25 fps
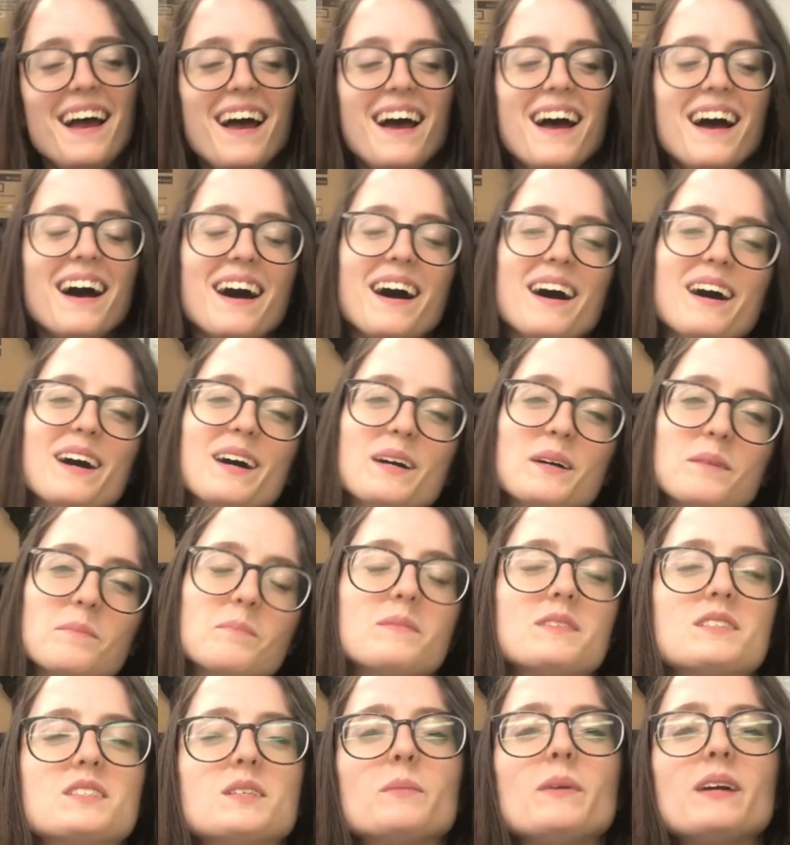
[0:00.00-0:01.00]

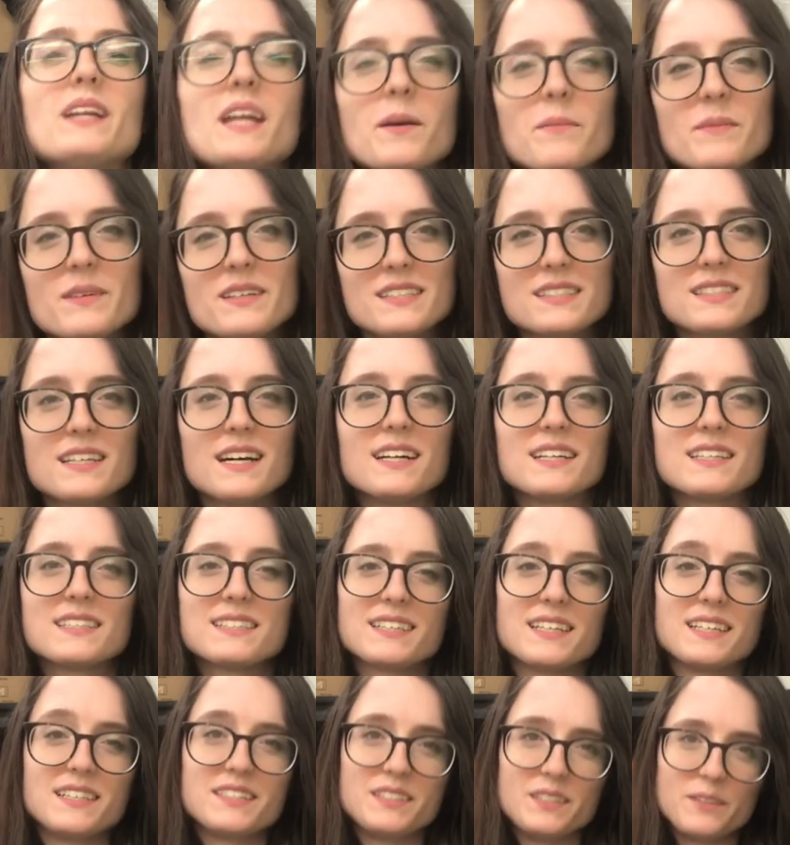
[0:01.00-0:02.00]
So my name is
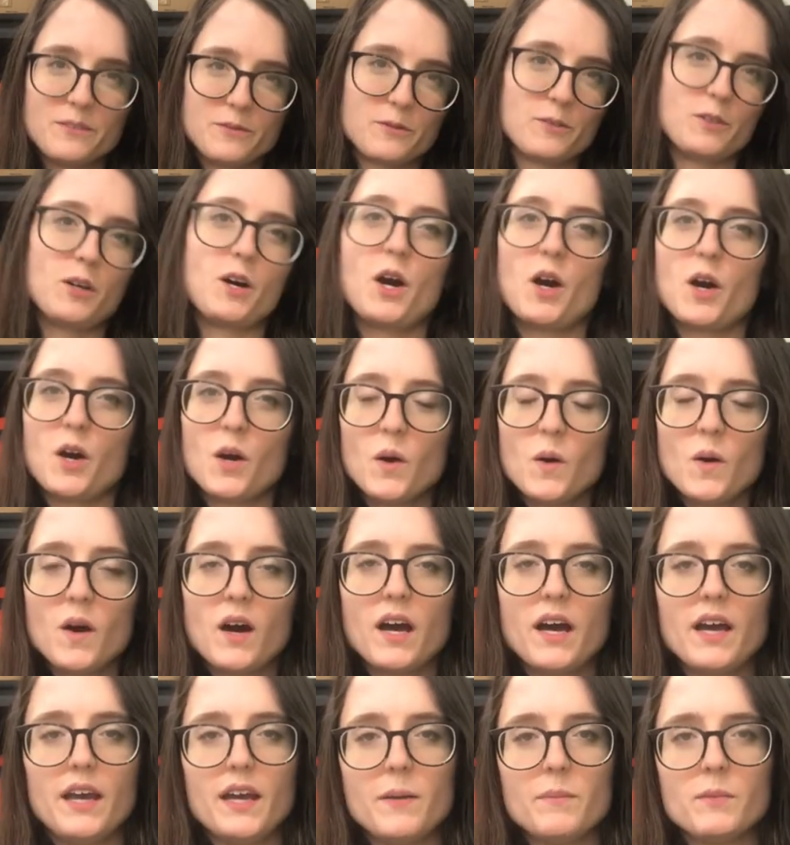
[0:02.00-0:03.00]
Anastasia
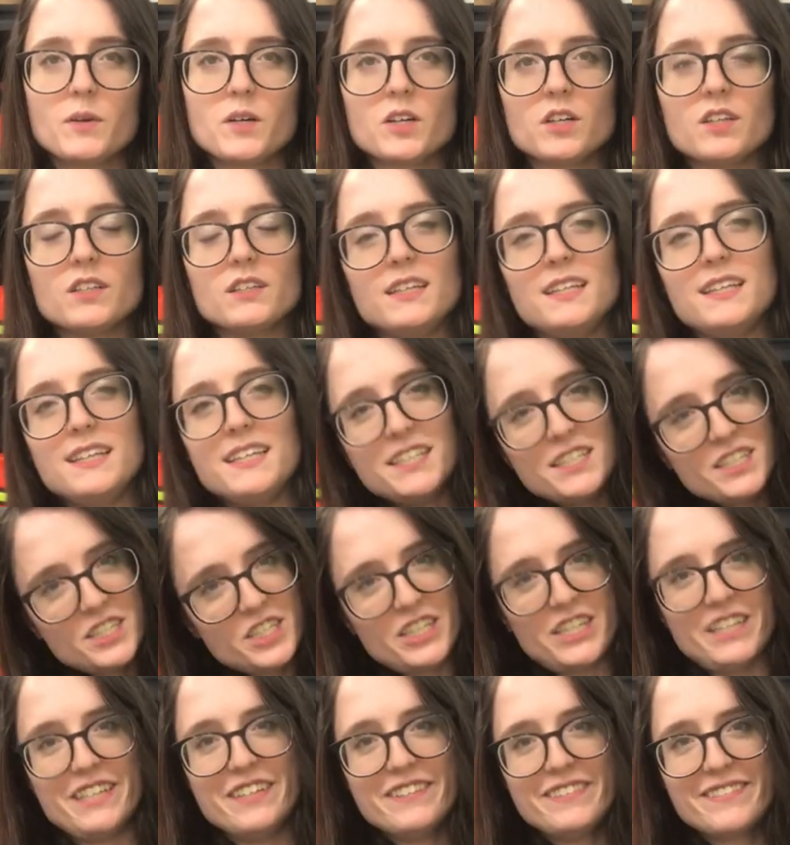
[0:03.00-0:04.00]
Ferraro. I am currently the
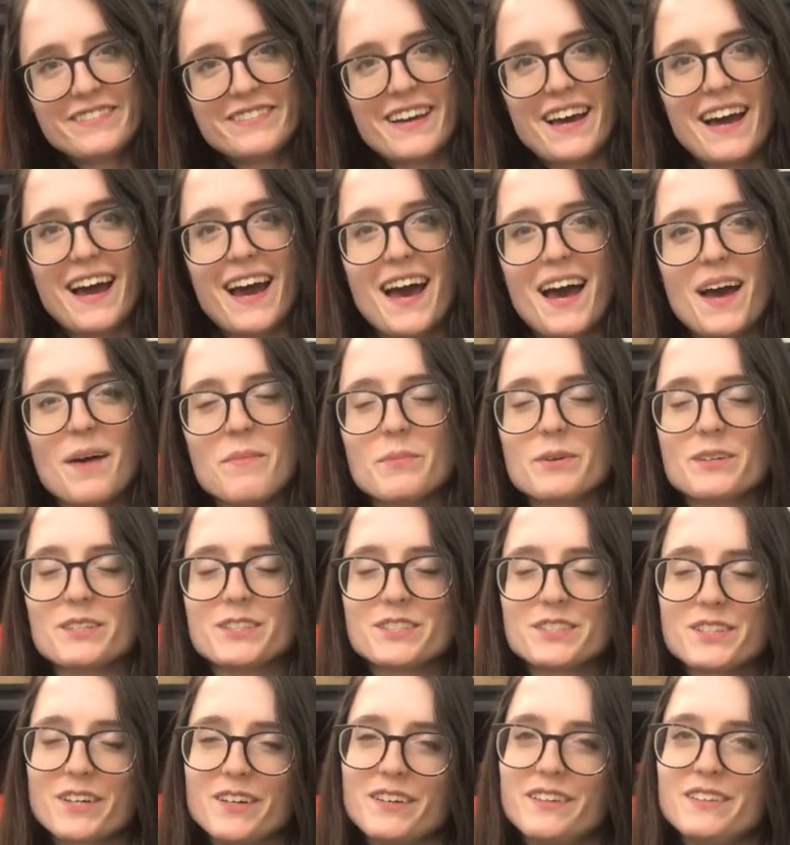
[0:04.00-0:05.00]
chief at
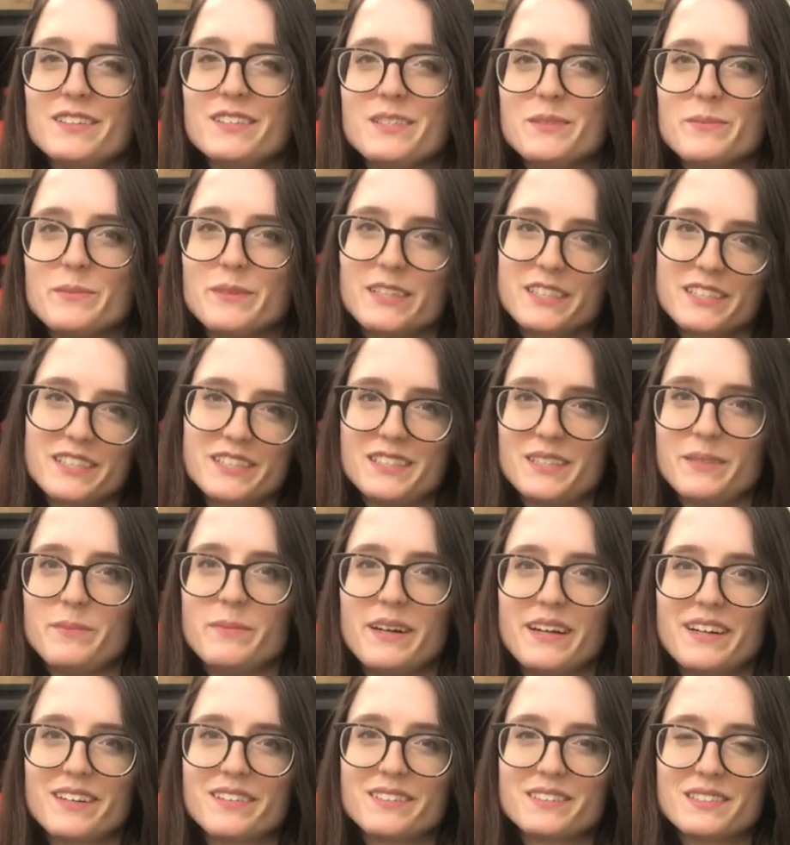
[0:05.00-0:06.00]
Purchase College Emergency
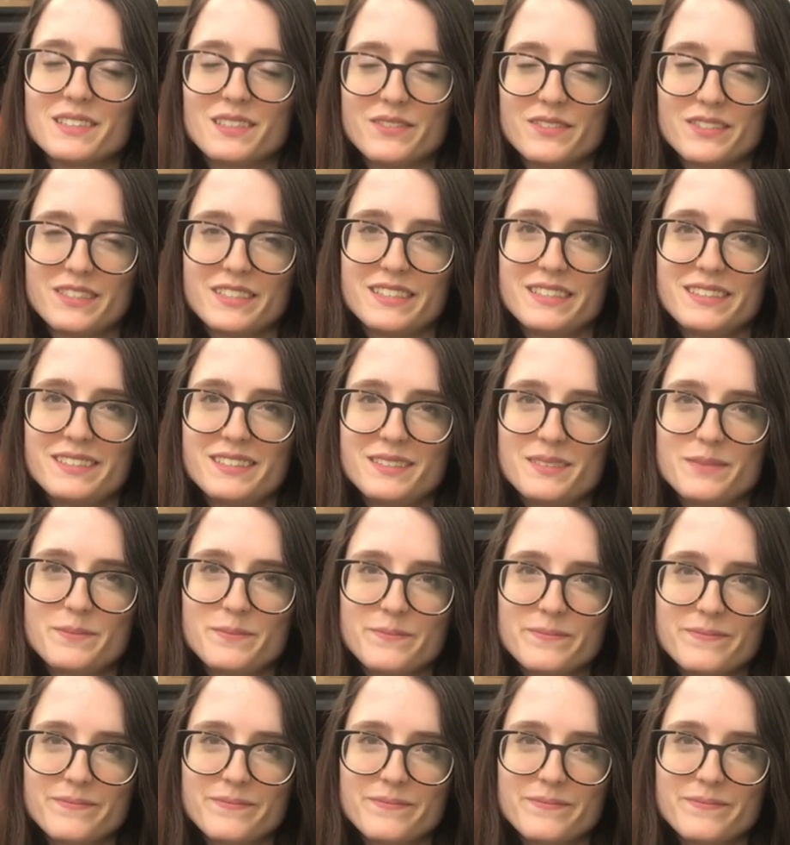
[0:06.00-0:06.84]
Medical Services.